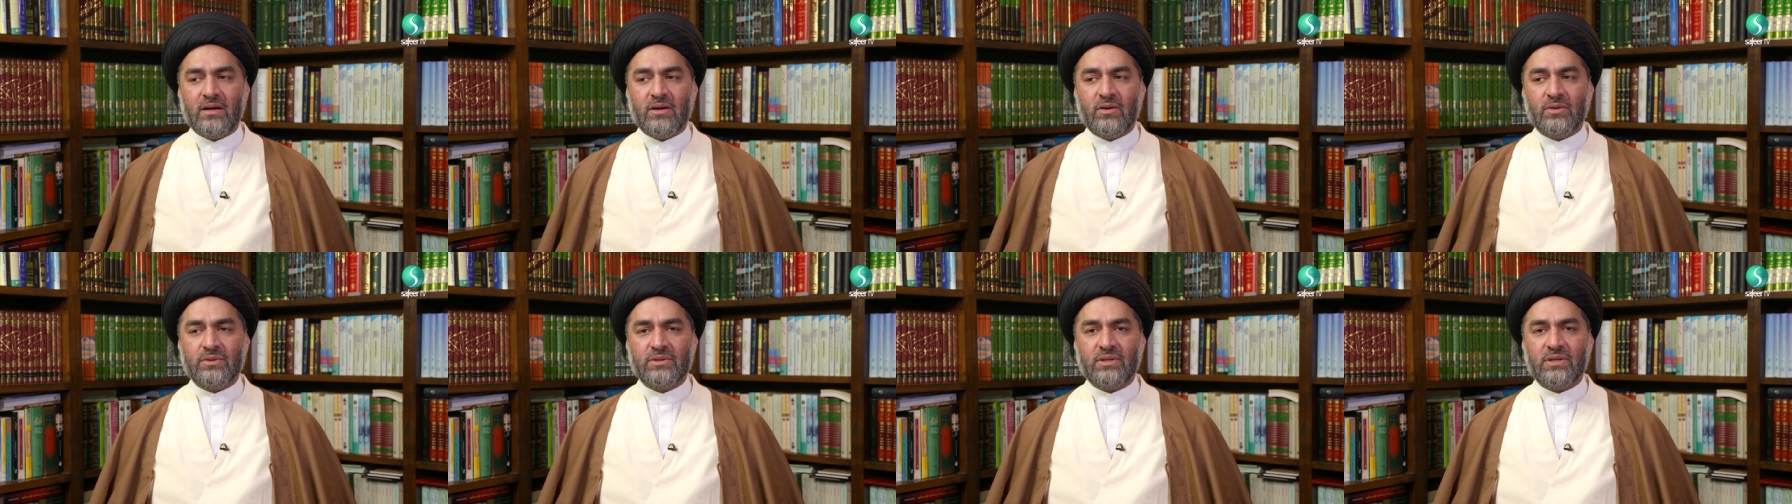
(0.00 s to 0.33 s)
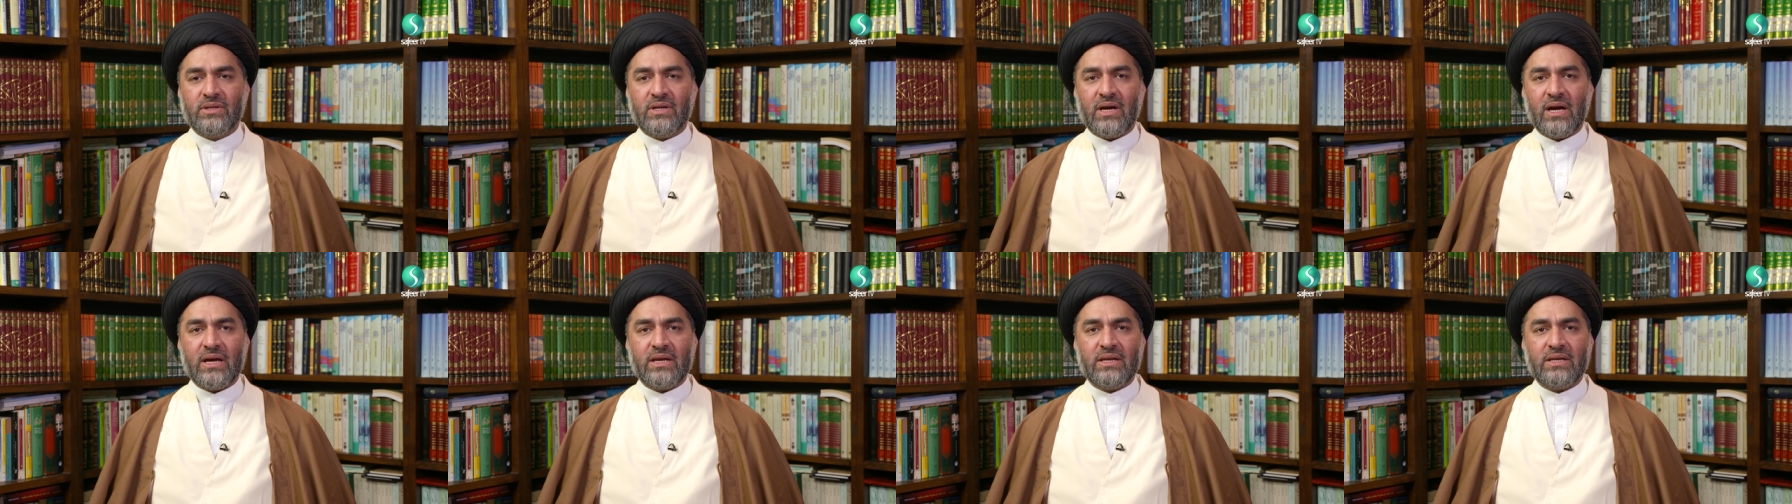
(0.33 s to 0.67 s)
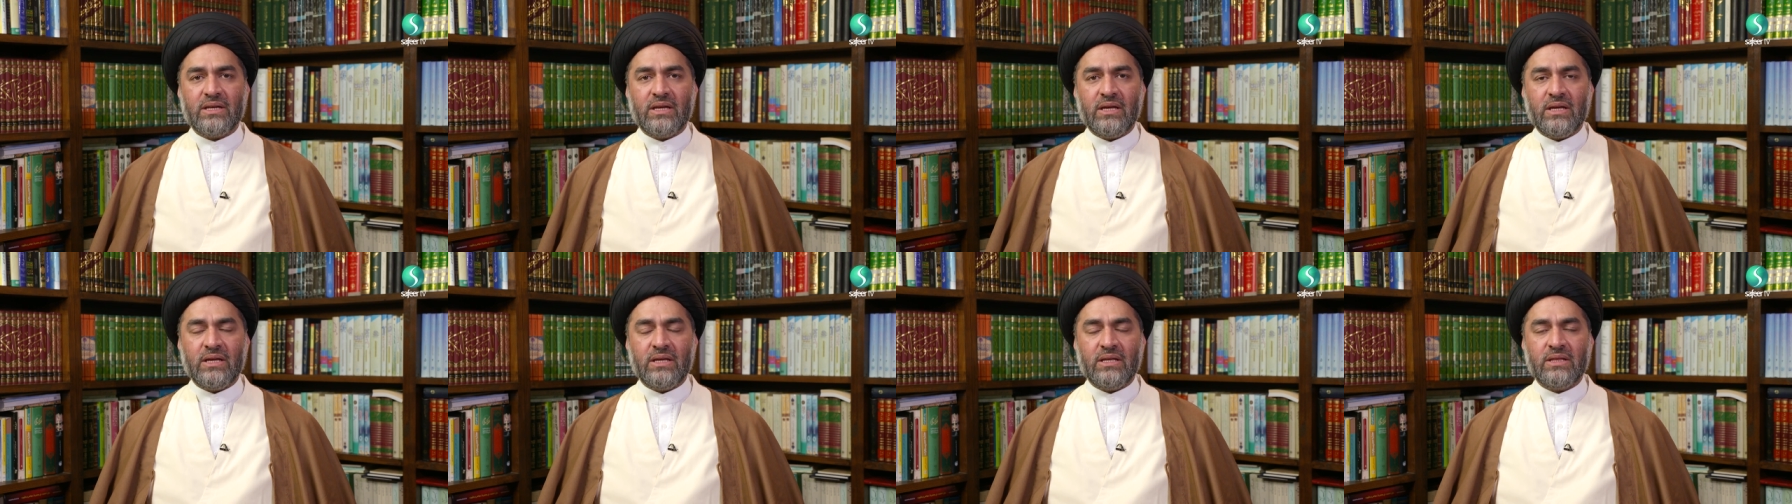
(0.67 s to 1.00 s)
On the
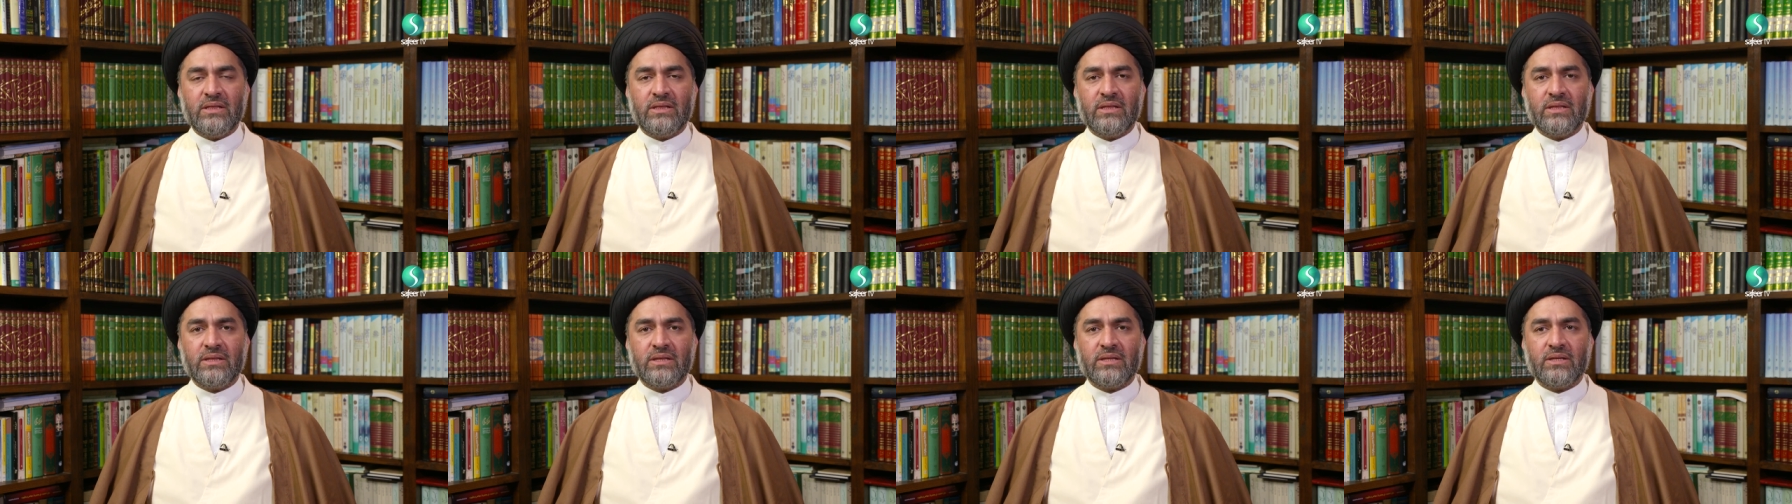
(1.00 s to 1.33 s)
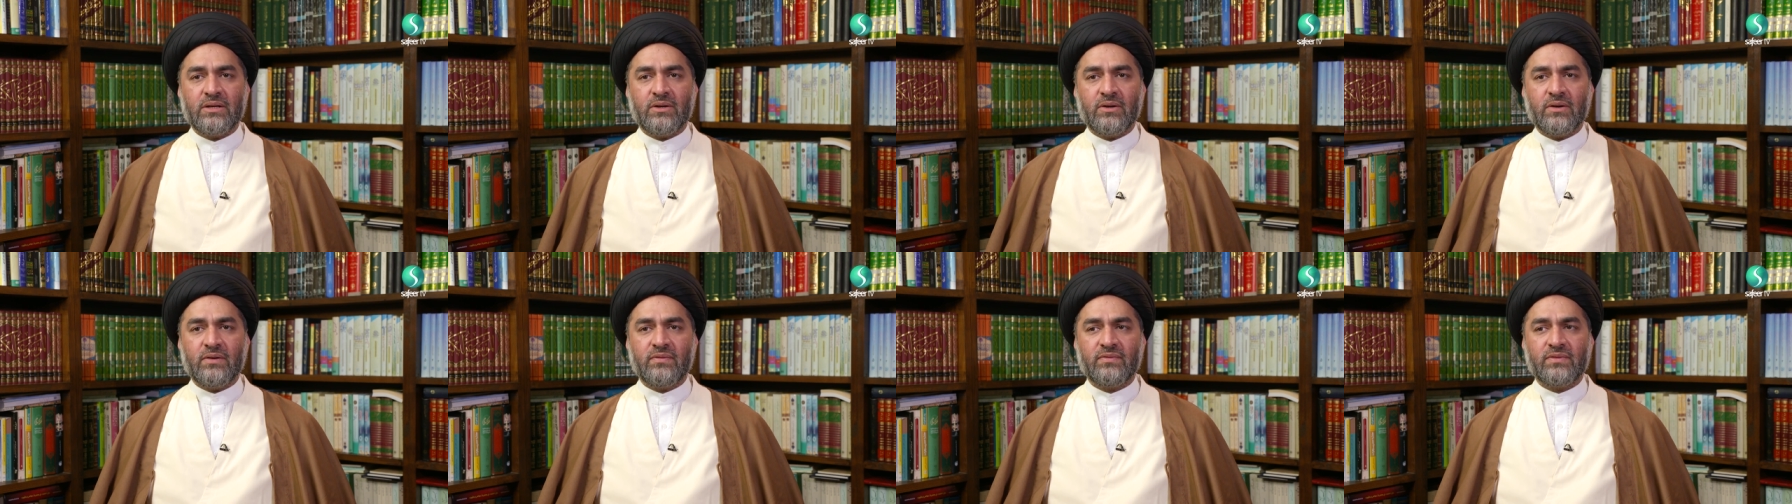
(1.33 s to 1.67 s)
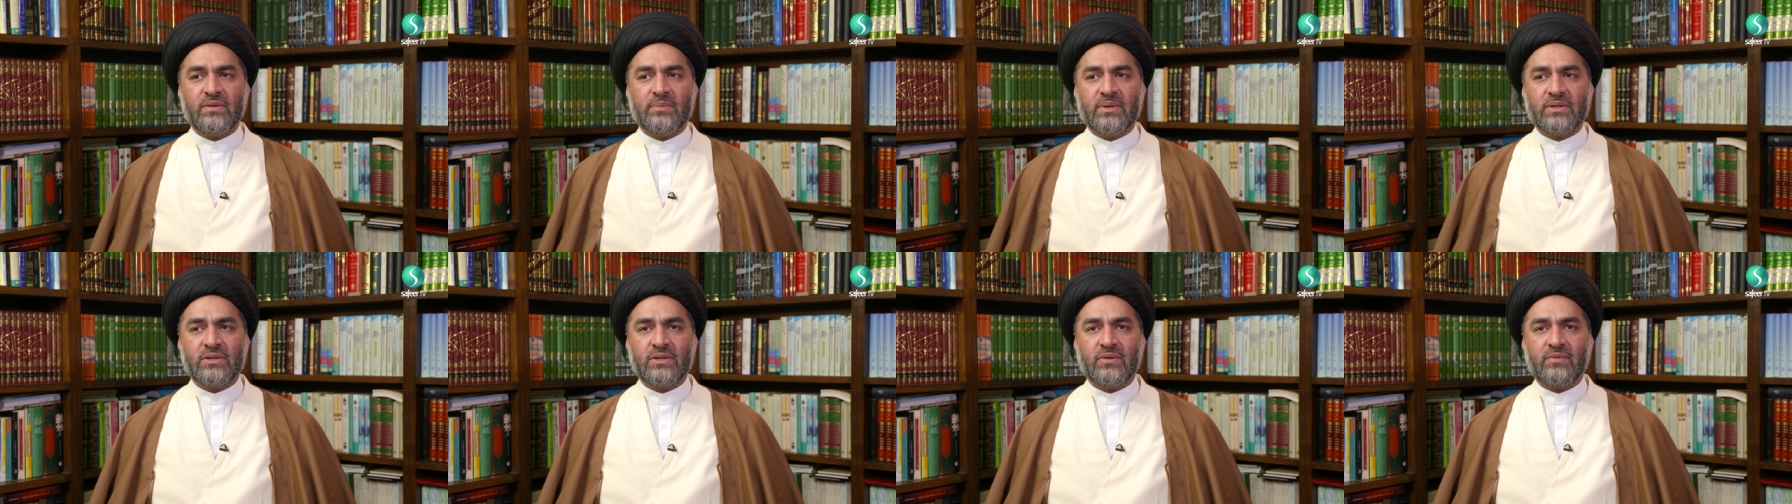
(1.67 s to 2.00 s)
19th of
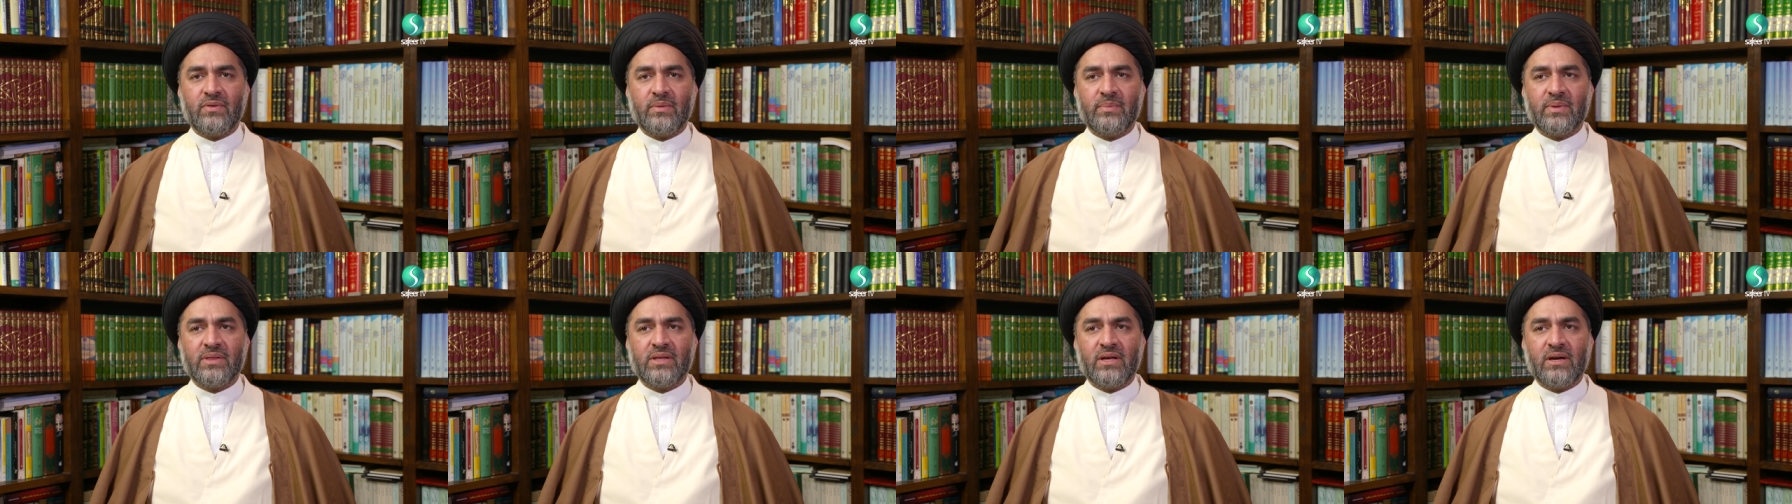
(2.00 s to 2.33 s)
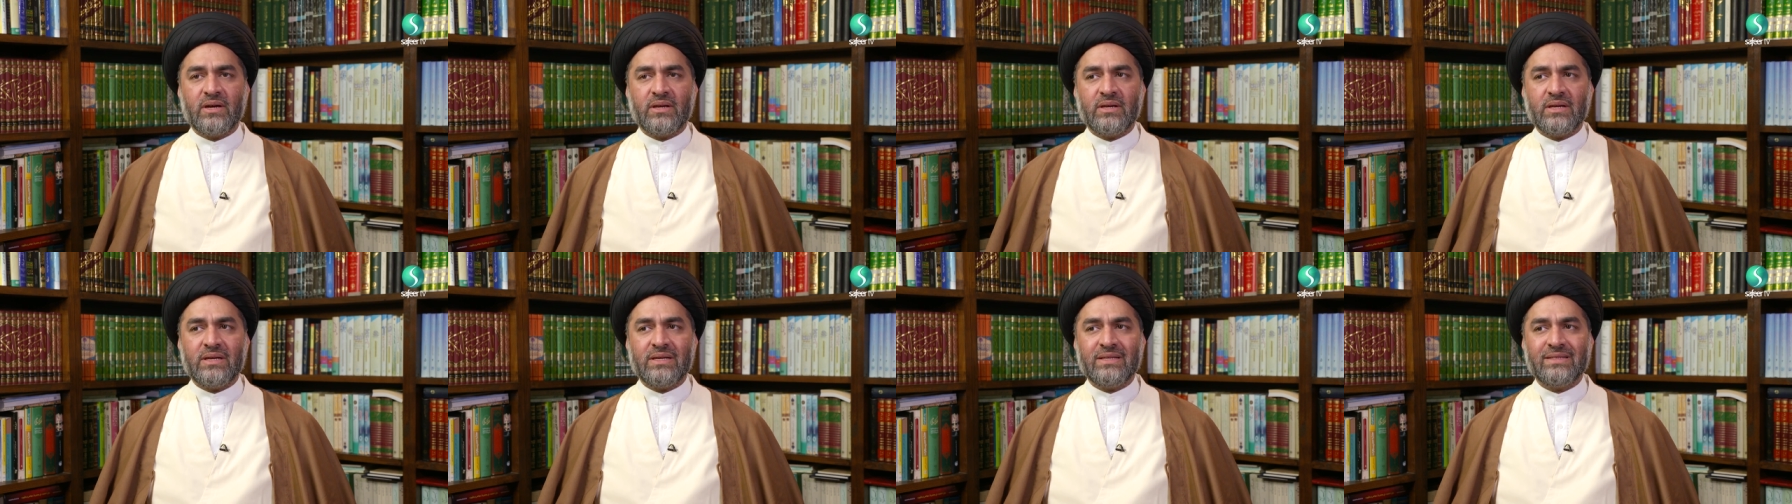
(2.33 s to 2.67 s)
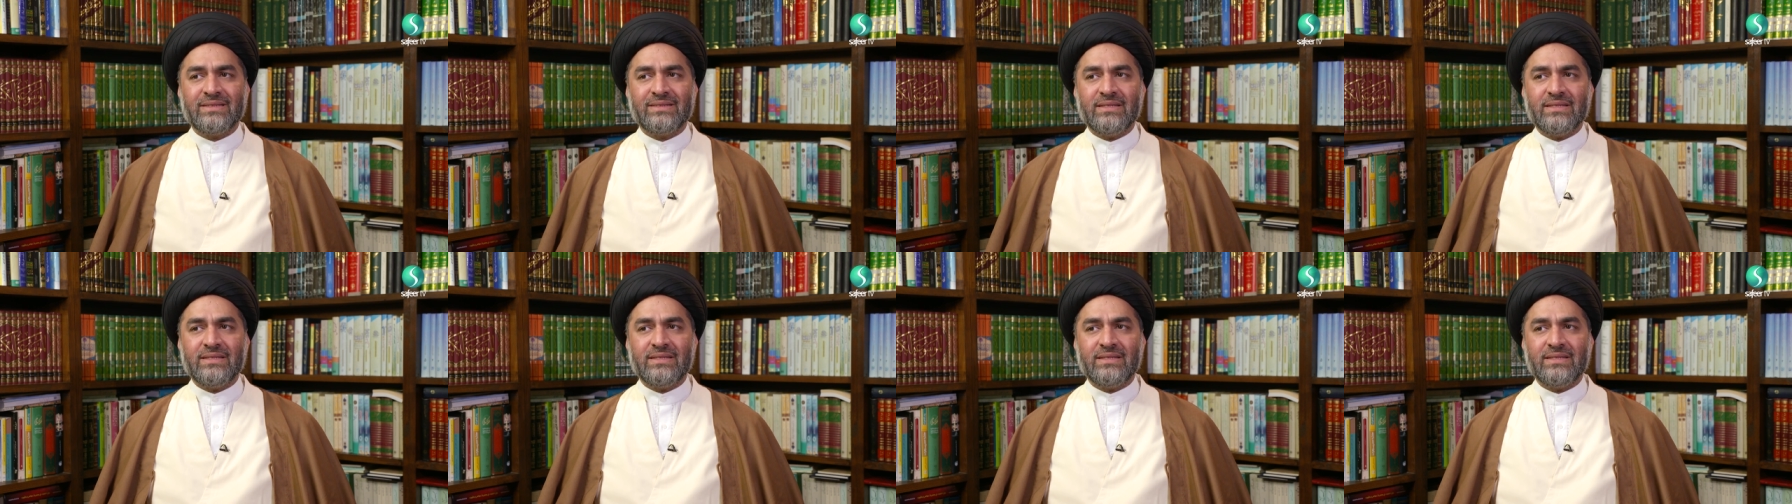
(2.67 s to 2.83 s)
the month of Ramadan is